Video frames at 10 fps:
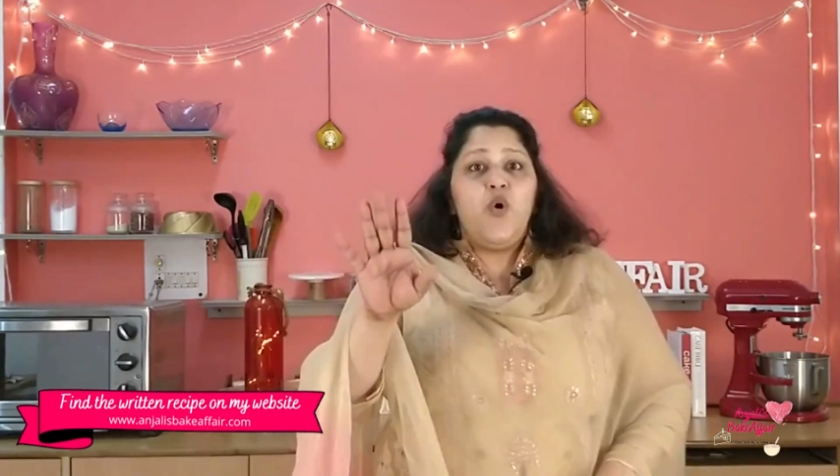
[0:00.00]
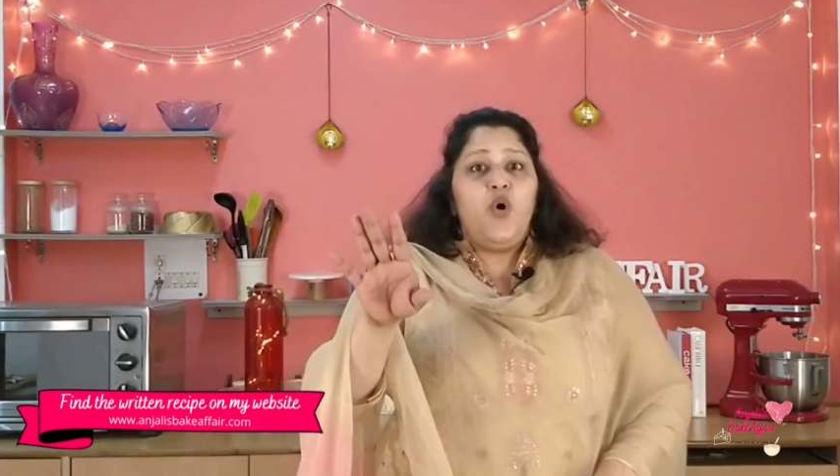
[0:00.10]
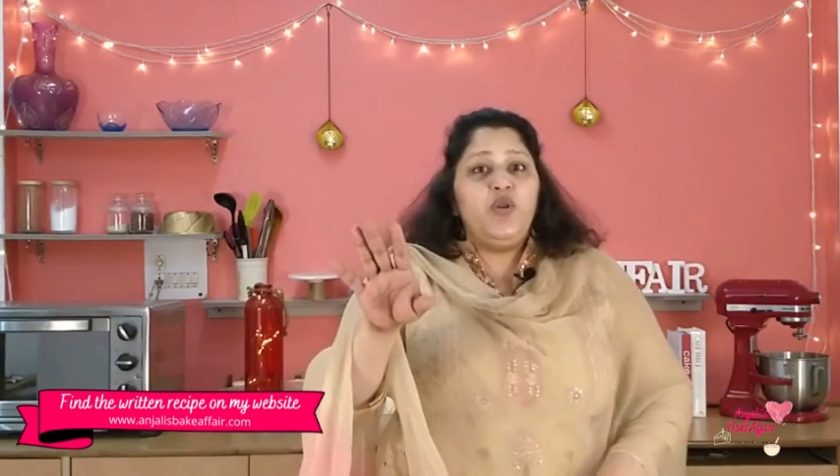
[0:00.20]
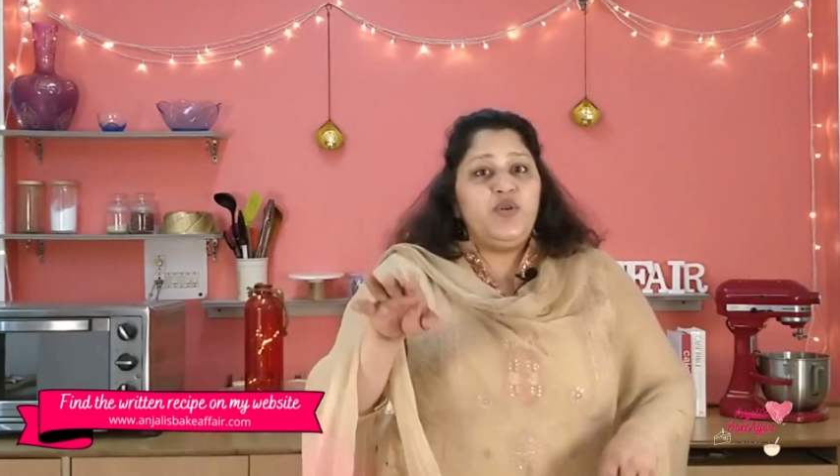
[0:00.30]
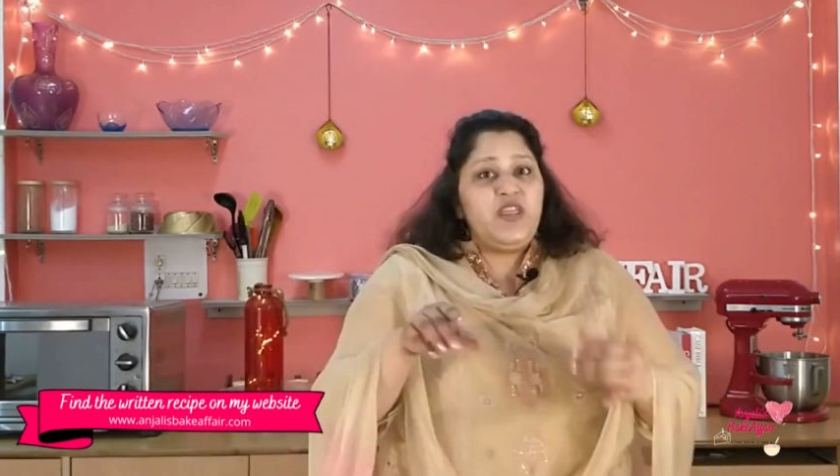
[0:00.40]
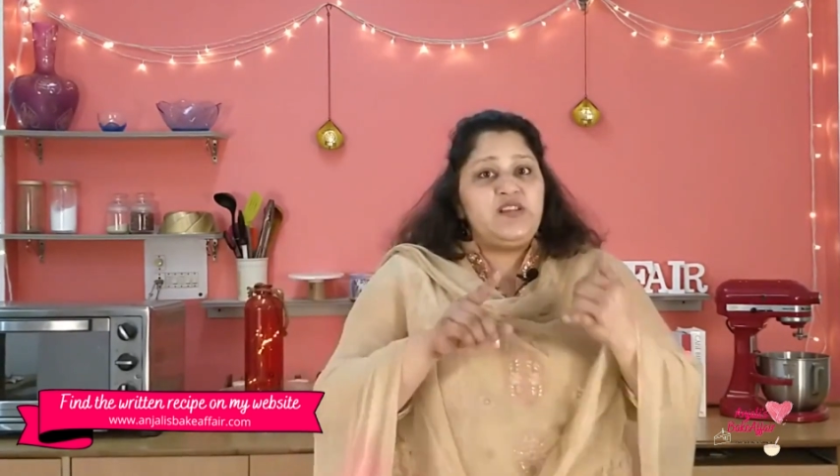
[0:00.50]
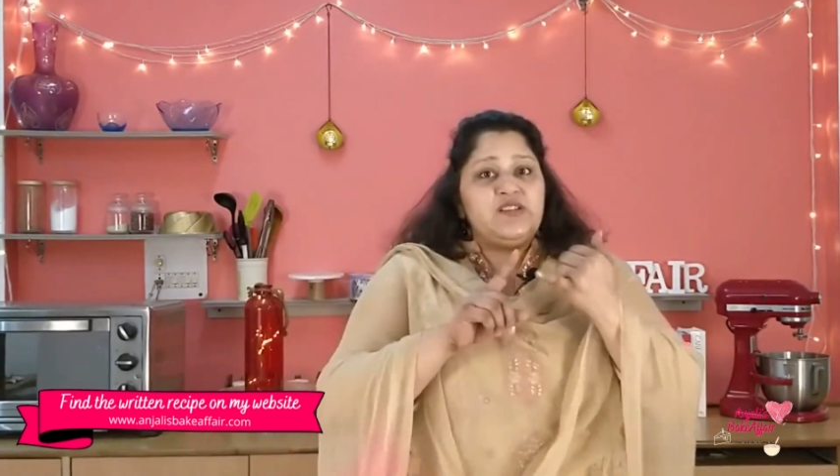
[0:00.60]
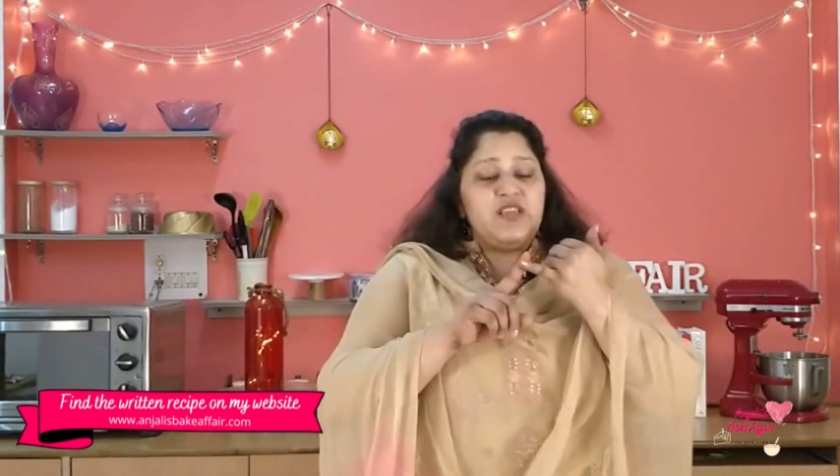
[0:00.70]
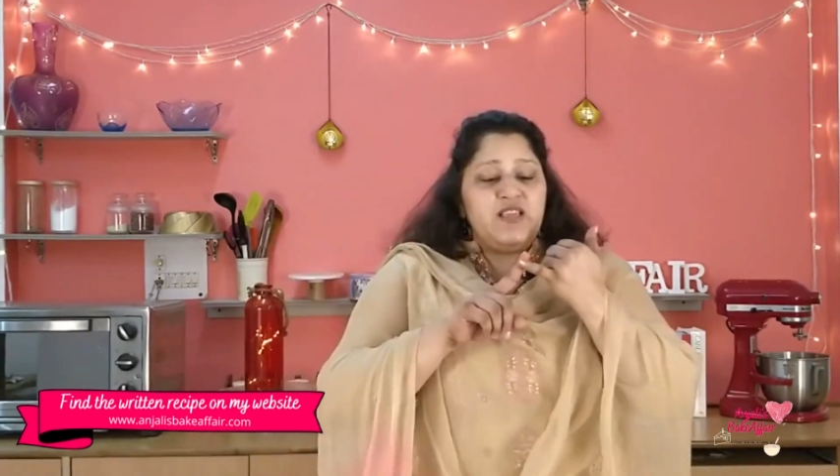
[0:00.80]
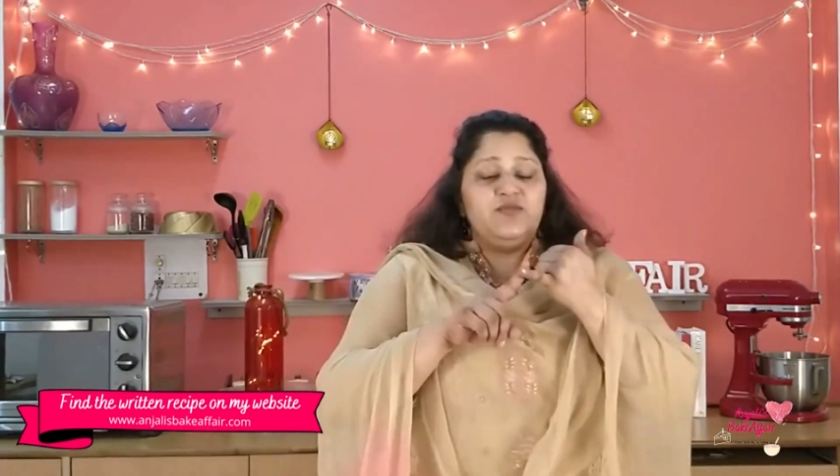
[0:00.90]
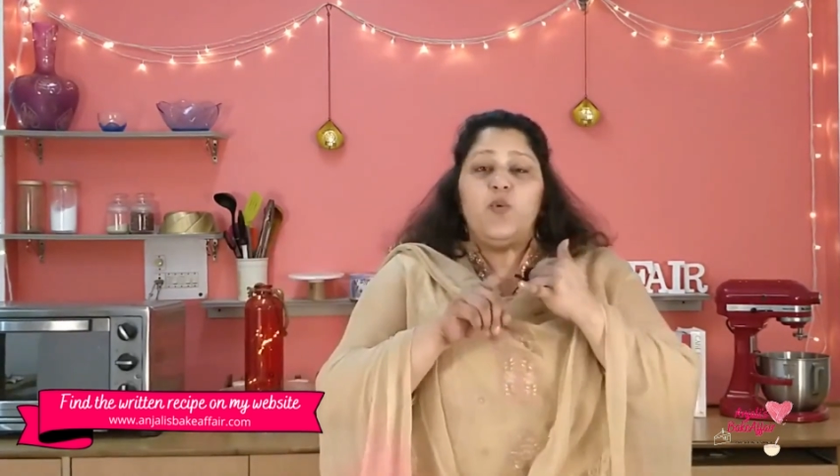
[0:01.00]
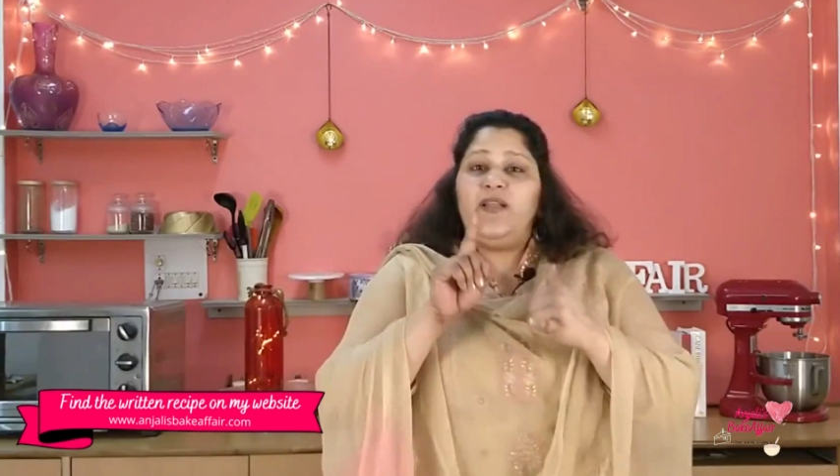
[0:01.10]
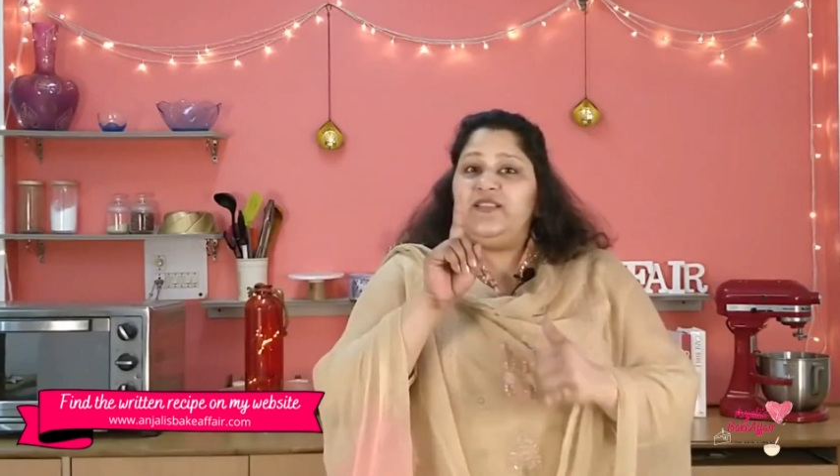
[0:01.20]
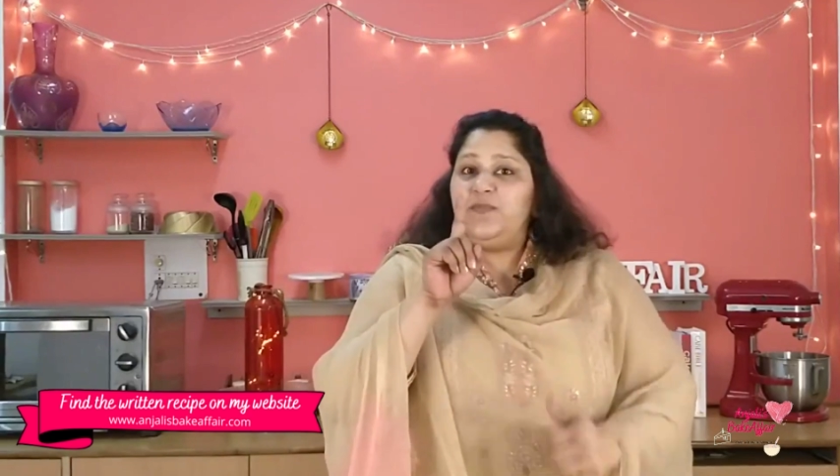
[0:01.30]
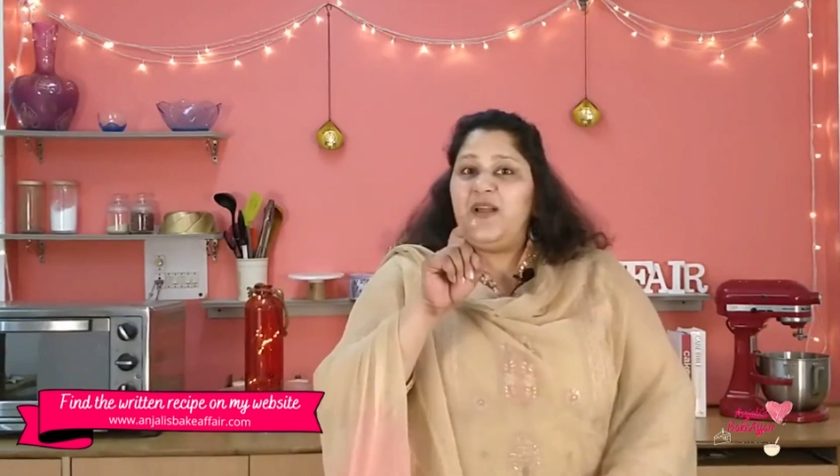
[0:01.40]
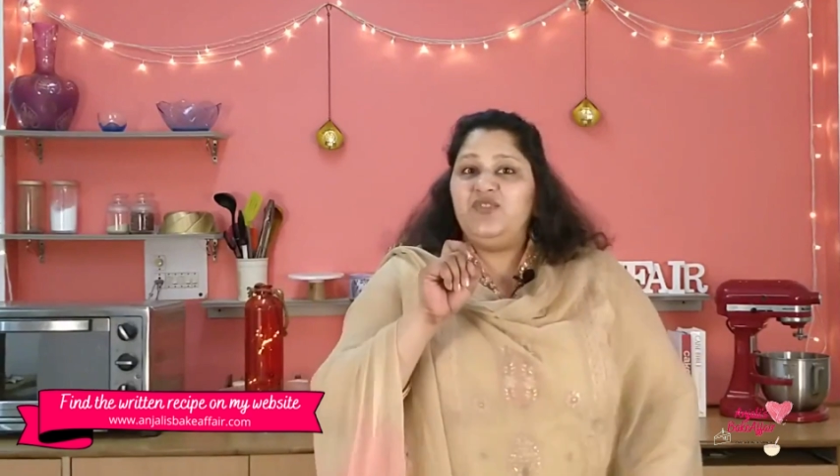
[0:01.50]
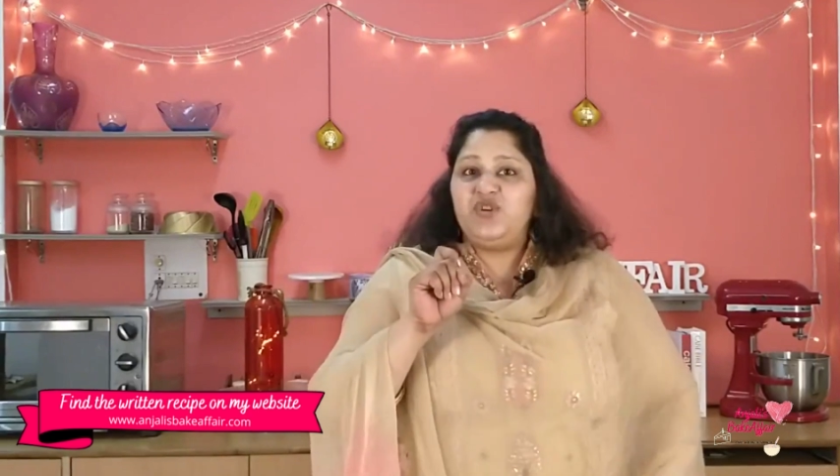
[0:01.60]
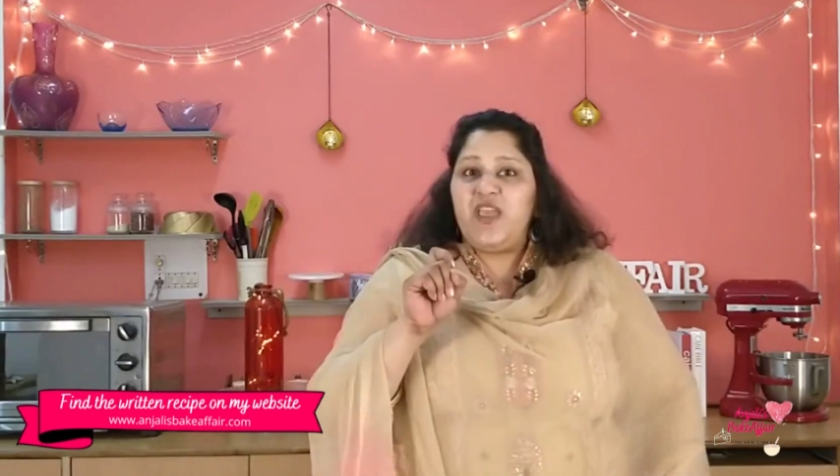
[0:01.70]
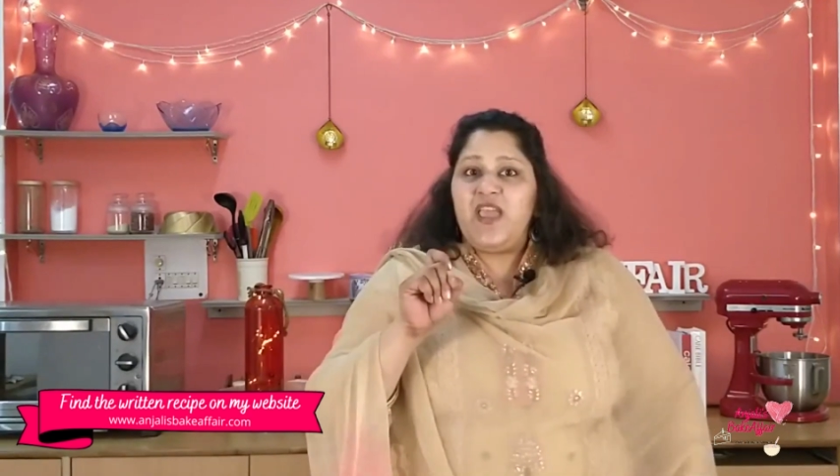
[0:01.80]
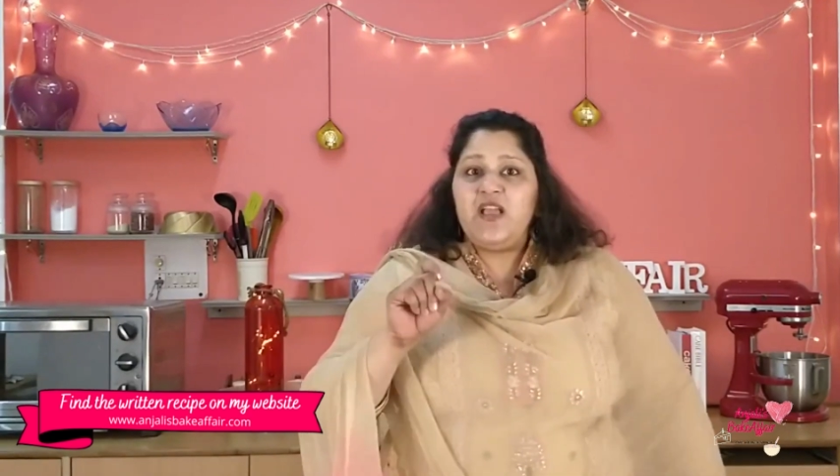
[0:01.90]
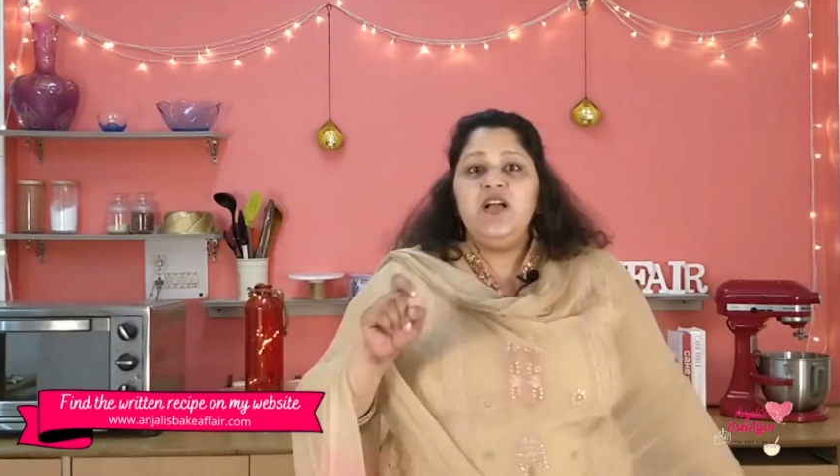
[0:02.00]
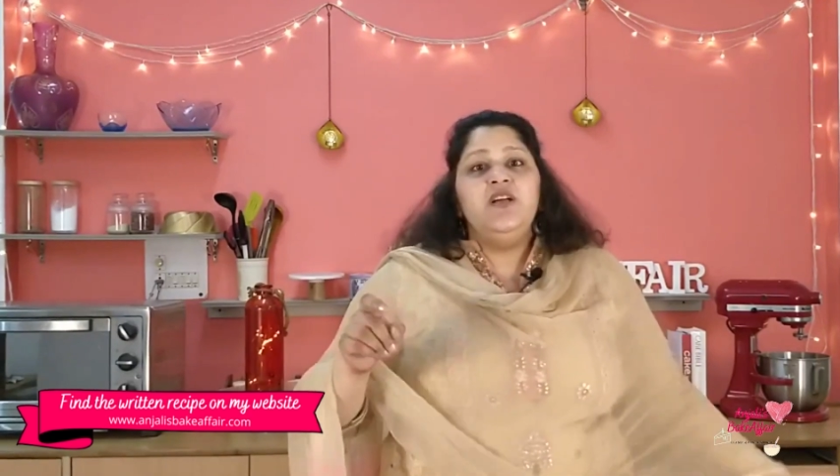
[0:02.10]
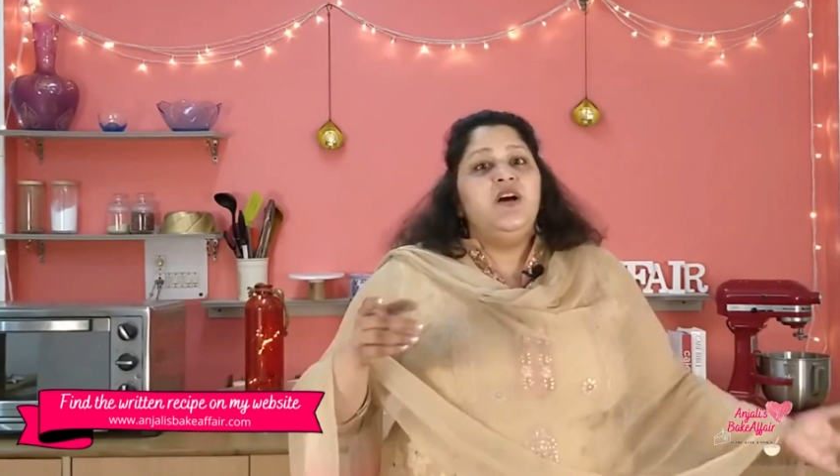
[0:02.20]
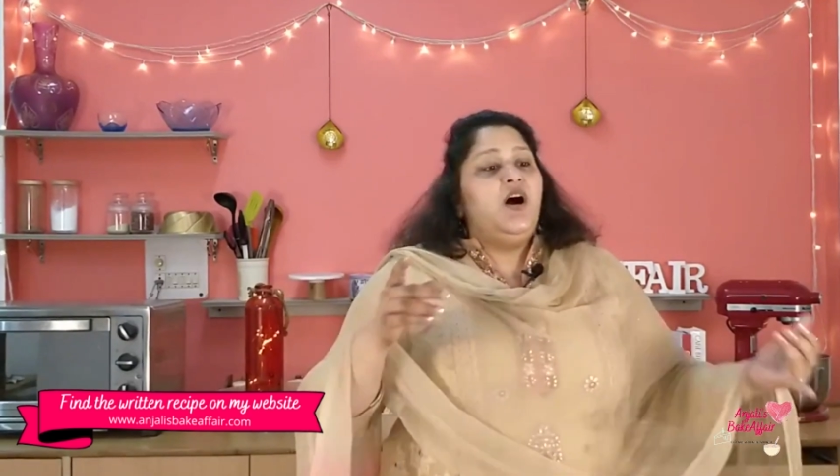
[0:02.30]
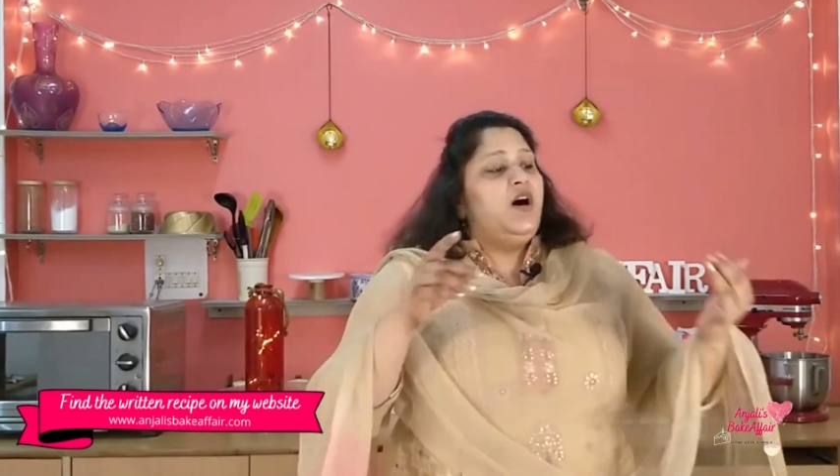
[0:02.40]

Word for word: All you need is one sponge cake,